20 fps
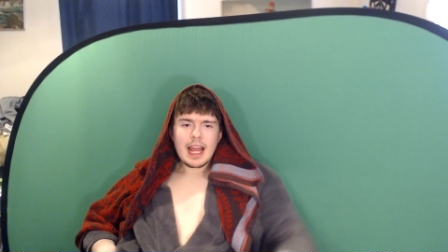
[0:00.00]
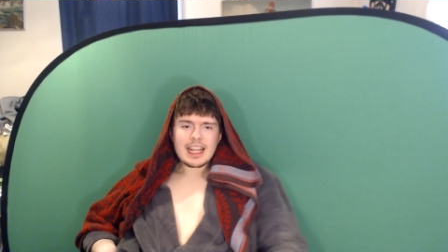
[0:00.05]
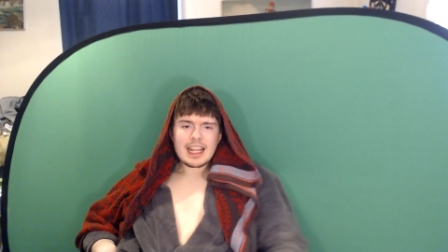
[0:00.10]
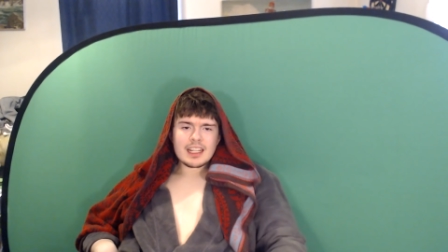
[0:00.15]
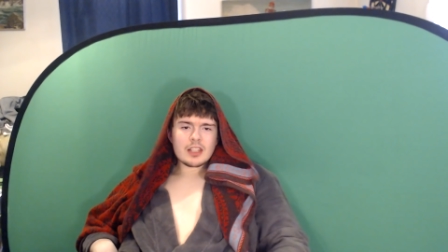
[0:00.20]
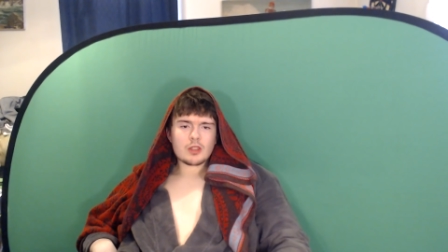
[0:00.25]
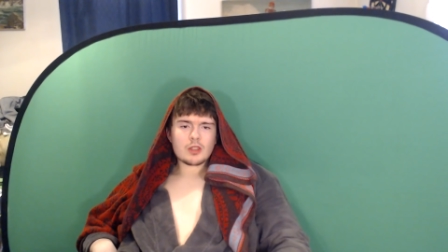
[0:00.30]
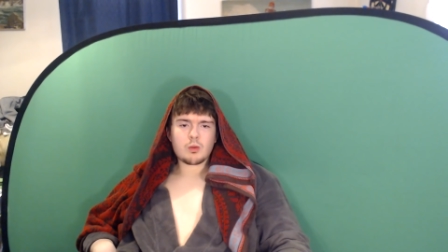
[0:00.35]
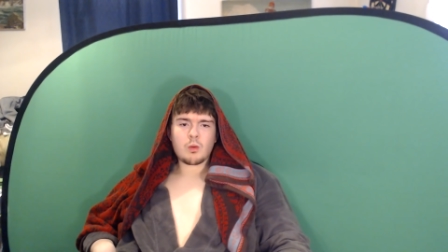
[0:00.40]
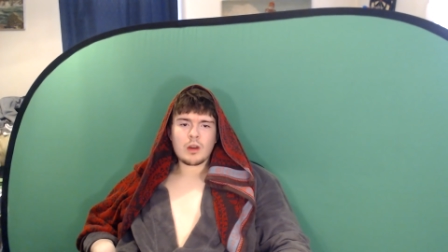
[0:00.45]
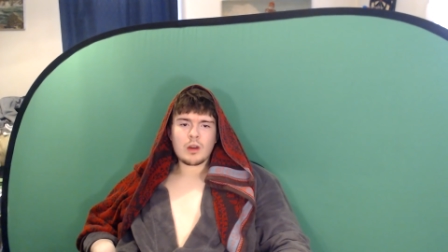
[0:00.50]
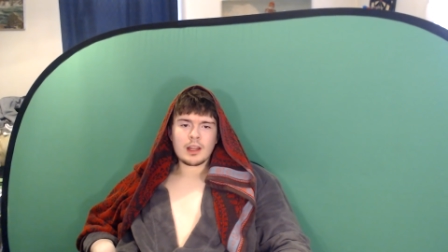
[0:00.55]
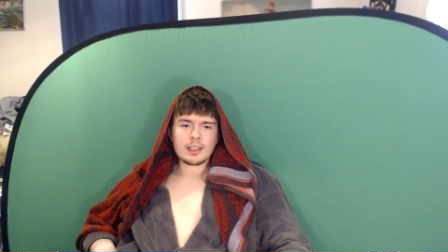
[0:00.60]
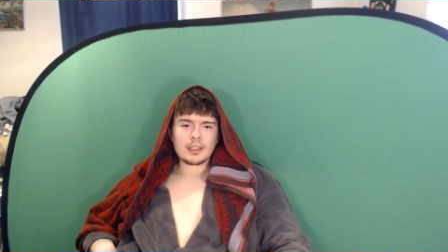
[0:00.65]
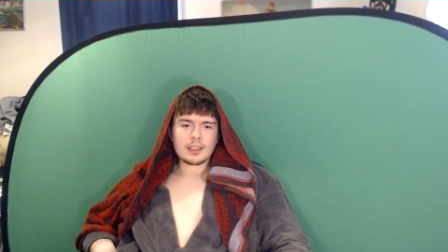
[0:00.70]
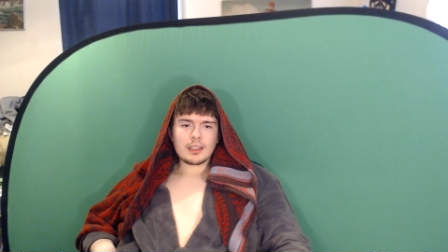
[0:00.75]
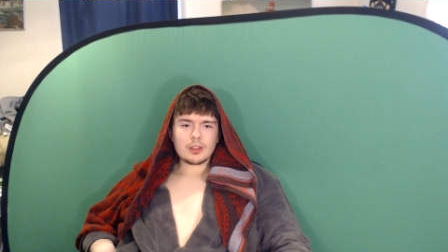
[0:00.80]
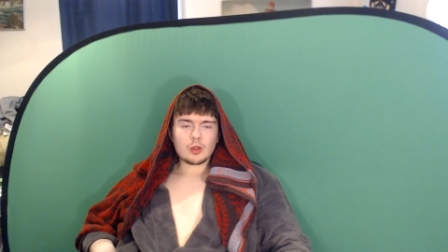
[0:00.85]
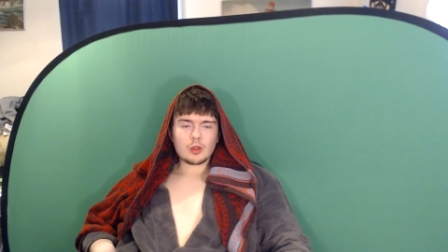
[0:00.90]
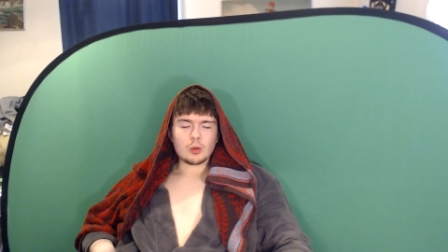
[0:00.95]
I just
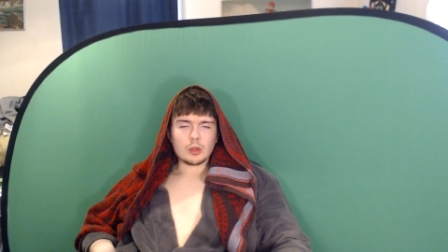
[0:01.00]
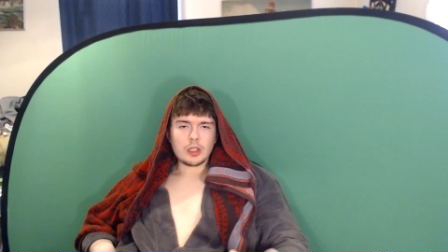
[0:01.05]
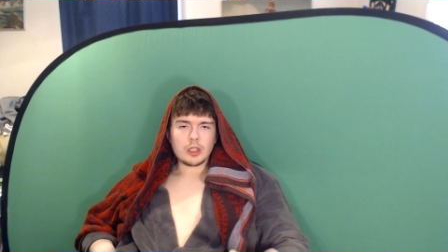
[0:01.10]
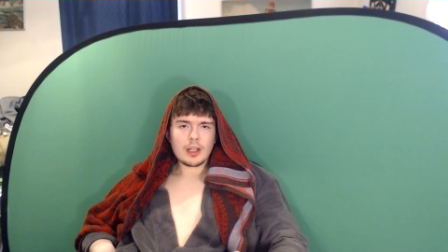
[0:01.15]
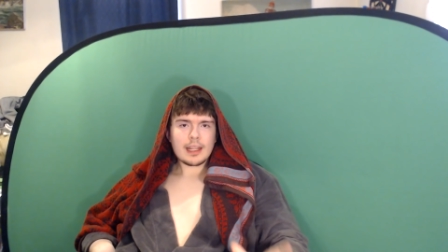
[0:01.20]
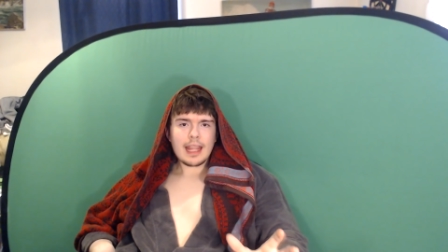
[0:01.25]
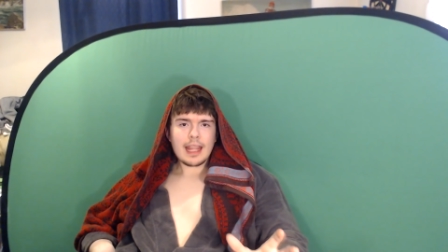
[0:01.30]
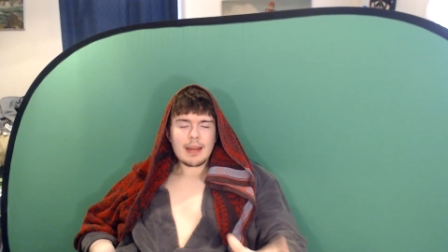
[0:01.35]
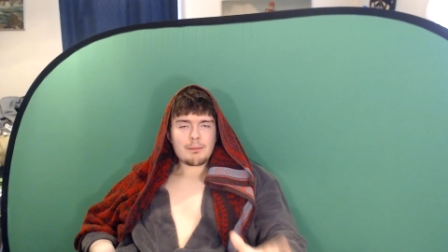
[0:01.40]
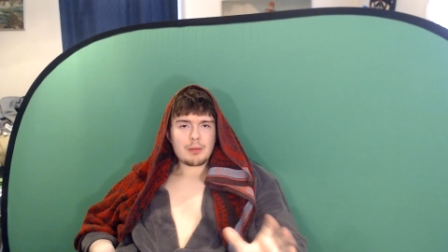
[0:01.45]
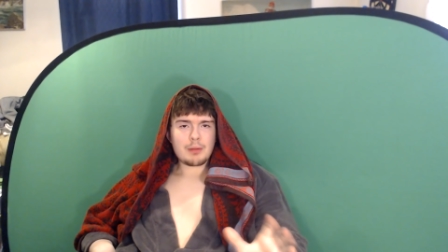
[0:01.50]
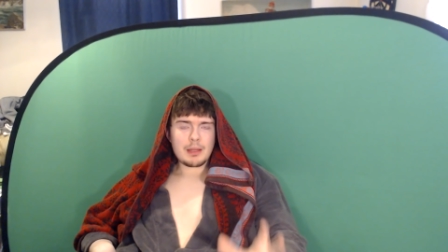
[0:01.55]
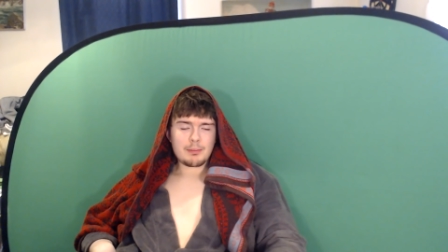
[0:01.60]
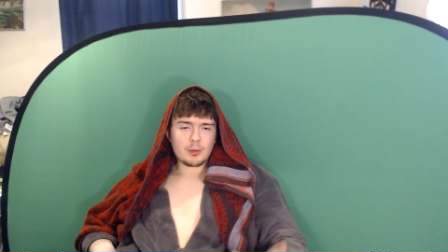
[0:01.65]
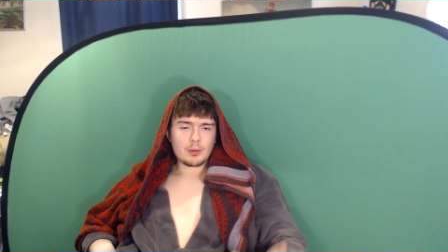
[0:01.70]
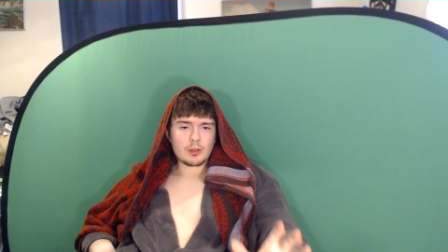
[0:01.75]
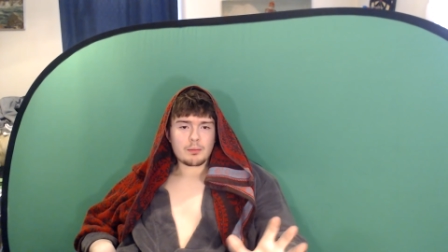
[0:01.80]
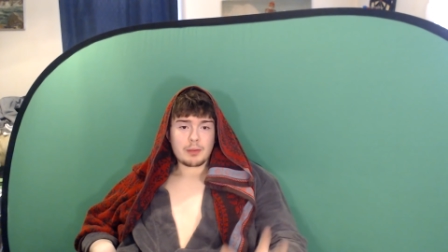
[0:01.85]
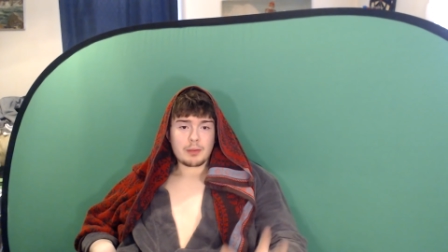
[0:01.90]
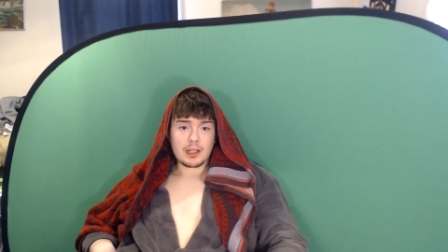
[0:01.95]
want to look at
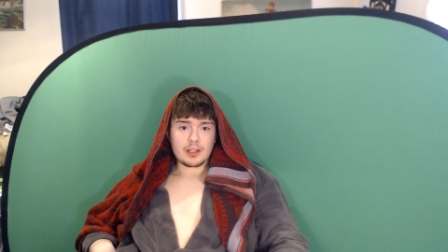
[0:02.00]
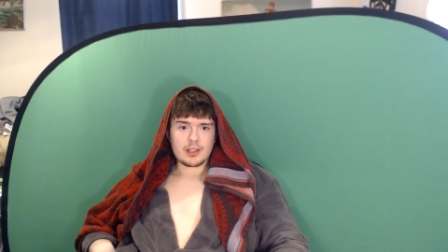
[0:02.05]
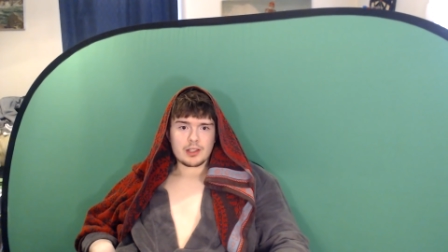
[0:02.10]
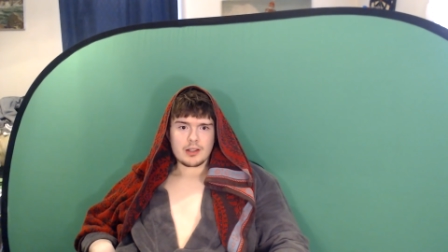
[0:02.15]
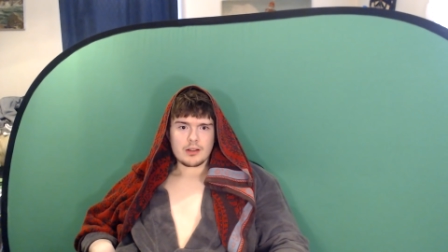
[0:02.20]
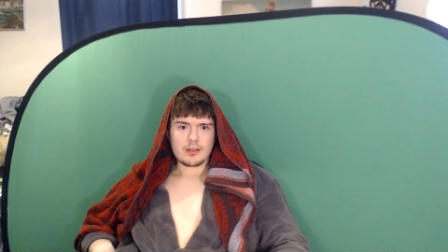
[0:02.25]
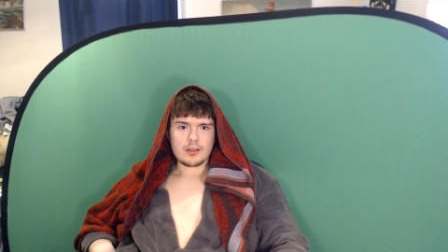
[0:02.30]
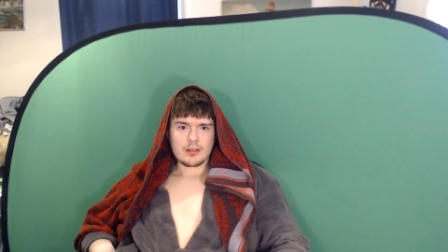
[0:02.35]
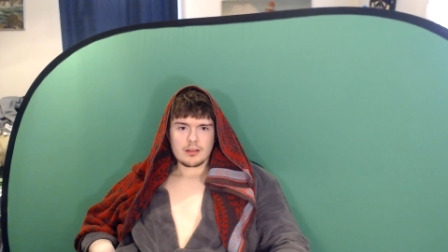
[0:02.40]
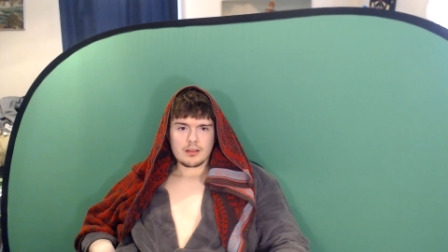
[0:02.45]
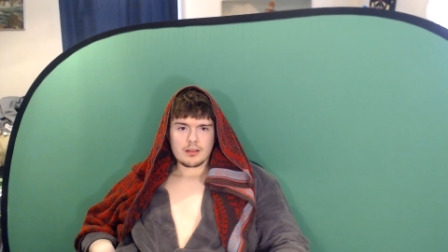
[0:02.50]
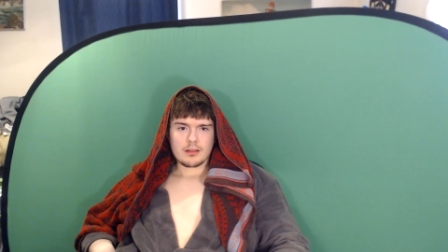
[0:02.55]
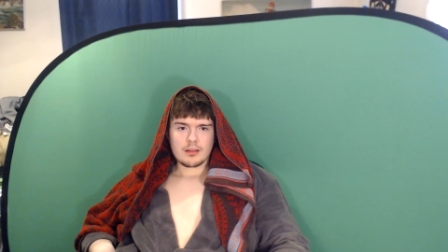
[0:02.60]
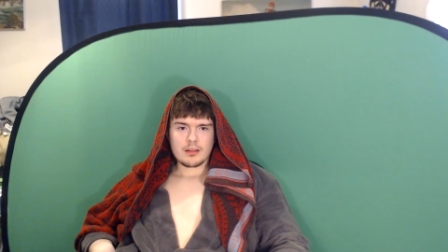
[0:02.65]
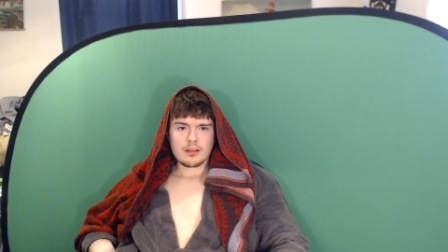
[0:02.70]
people's pictures